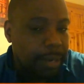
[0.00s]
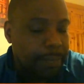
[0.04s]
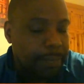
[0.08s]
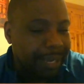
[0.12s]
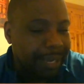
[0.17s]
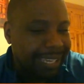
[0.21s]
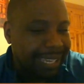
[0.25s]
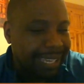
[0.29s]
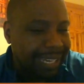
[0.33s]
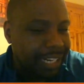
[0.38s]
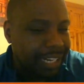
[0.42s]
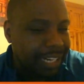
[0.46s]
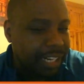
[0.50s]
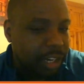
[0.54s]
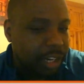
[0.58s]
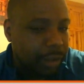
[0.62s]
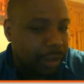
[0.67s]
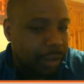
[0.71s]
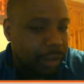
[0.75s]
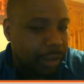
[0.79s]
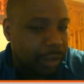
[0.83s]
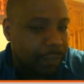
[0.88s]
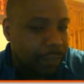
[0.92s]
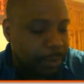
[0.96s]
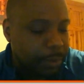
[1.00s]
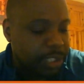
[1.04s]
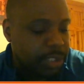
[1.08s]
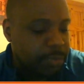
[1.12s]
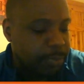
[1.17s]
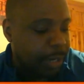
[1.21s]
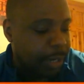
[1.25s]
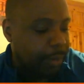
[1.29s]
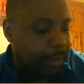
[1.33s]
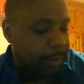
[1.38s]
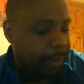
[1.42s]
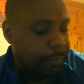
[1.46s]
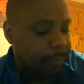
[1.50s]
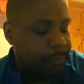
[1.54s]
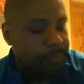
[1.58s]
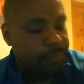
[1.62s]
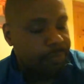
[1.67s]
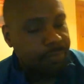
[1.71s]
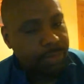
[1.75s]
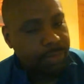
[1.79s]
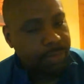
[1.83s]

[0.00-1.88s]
by Gennady Golovkin's punch power.